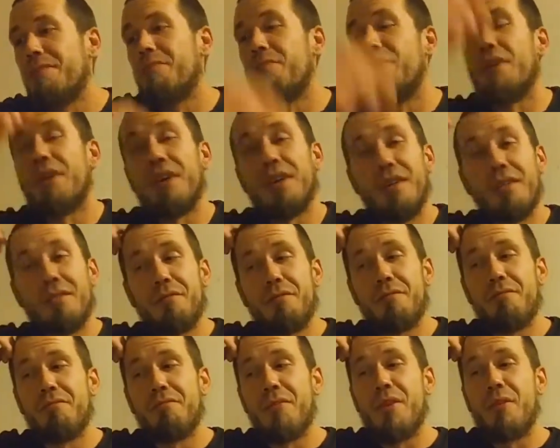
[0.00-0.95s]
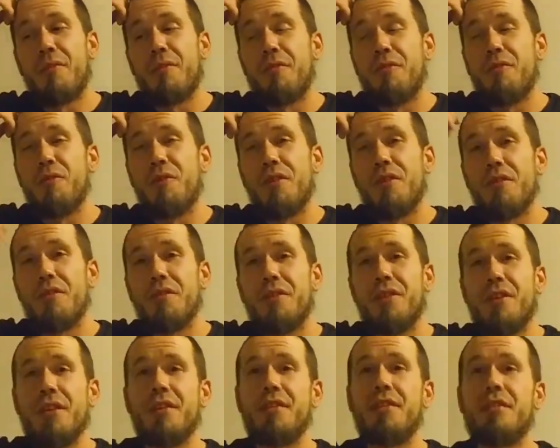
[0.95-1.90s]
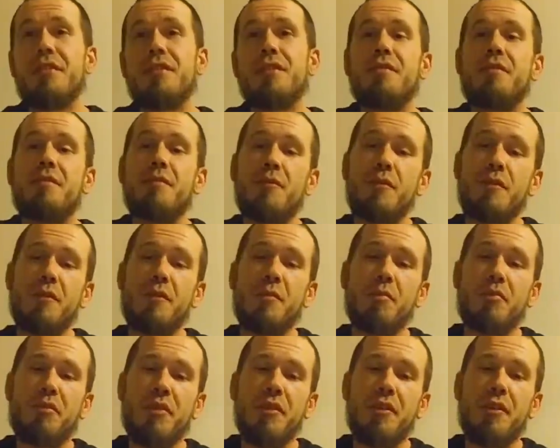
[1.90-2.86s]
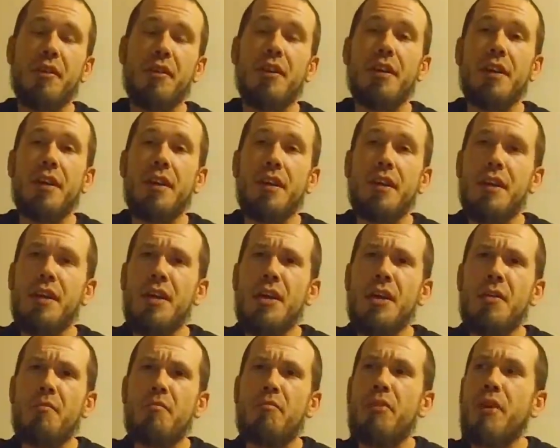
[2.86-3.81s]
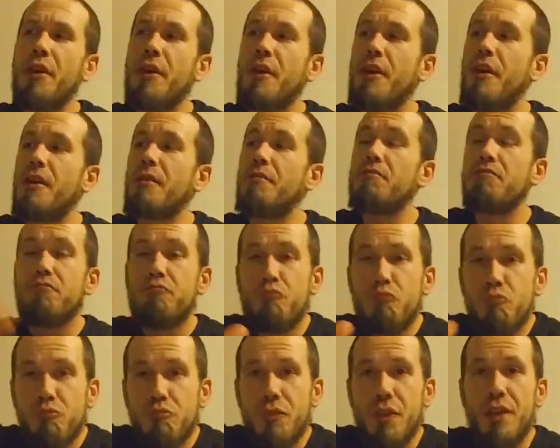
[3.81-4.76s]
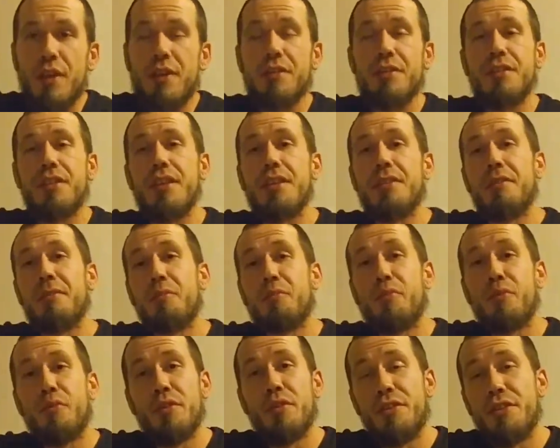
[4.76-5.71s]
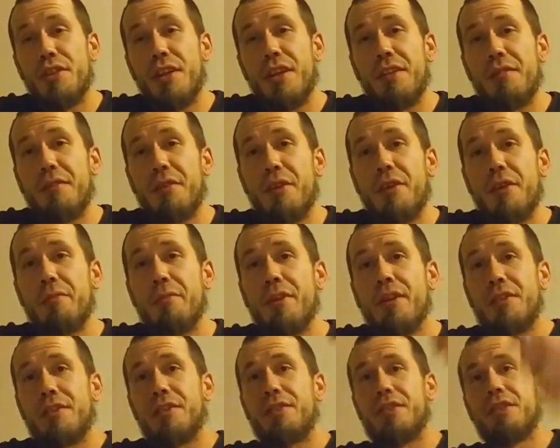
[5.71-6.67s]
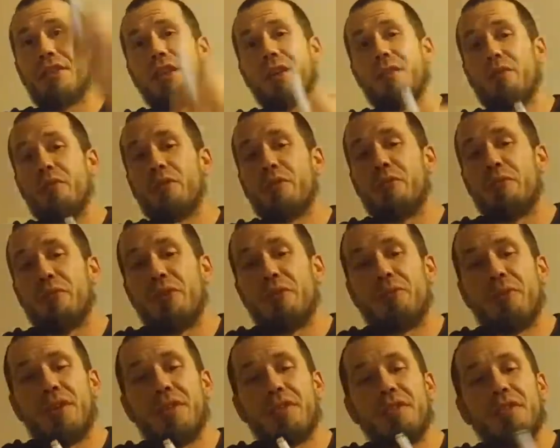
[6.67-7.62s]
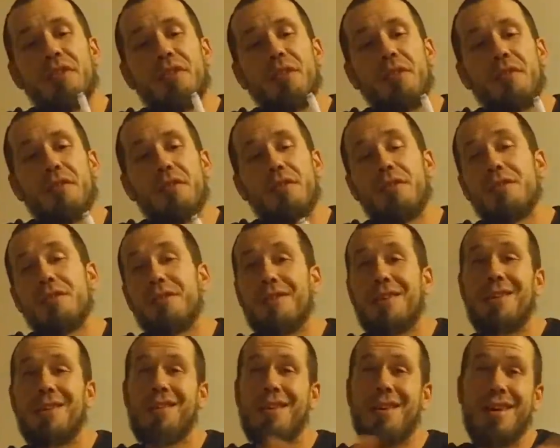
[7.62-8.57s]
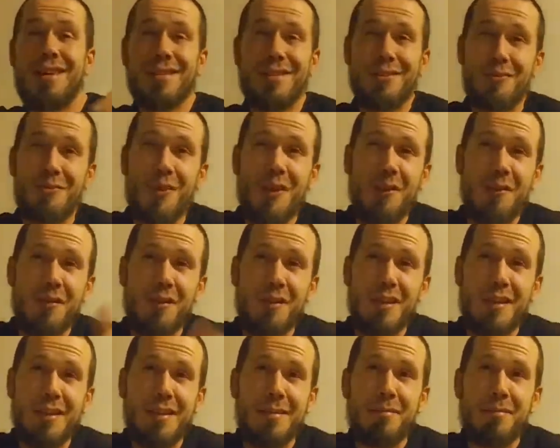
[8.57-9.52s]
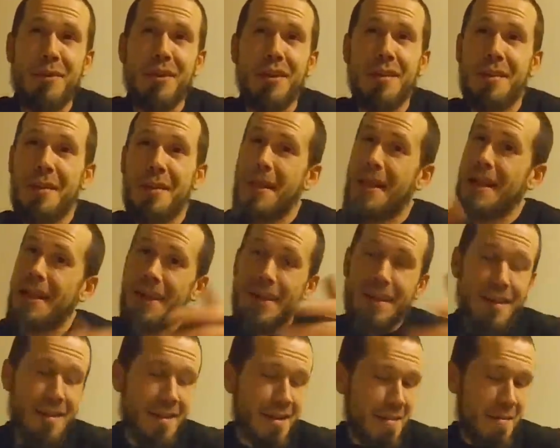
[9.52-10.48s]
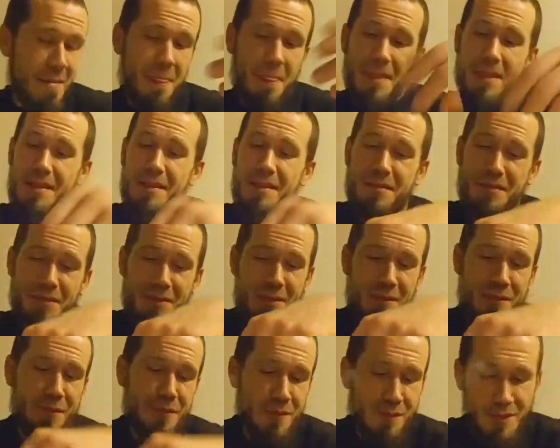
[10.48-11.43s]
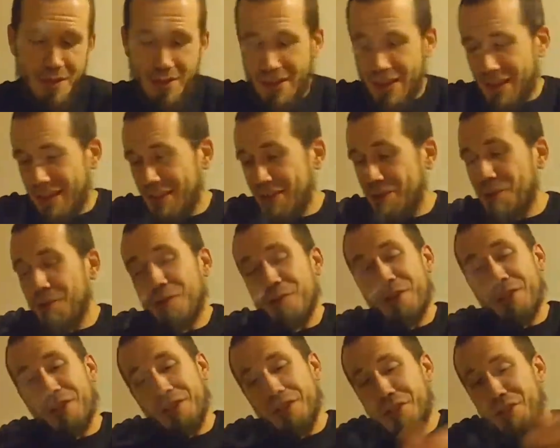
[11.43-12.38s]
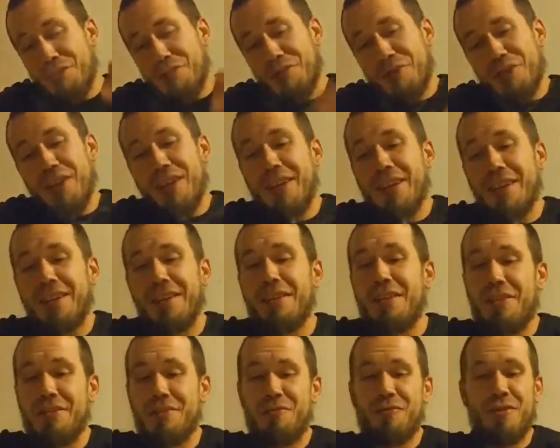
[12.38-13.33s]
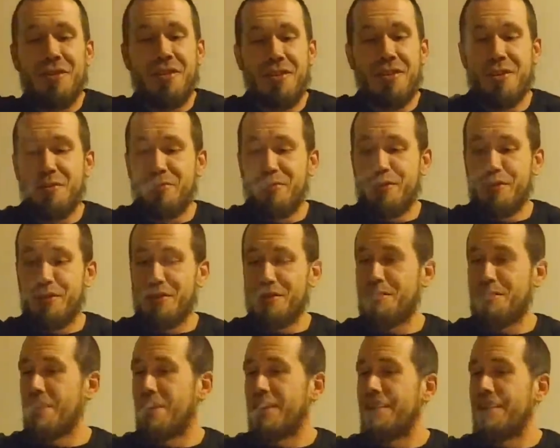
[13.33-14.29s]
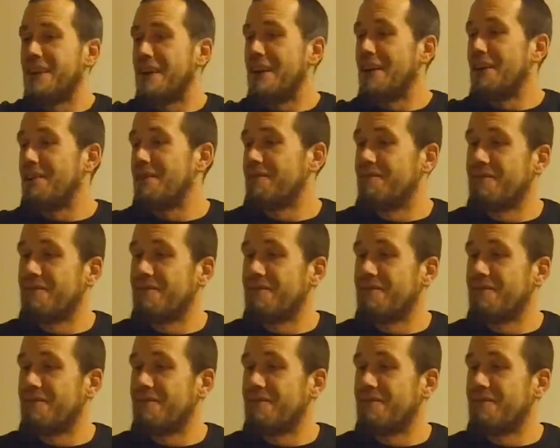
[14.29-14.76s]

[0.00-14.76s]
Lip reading: But maybe a few other things with the printer. But like I said, appreciate it very much. Every little bit makes a difference. I don't ask nobody for nothing, but if you know if this is your thing and you want to help somebody out,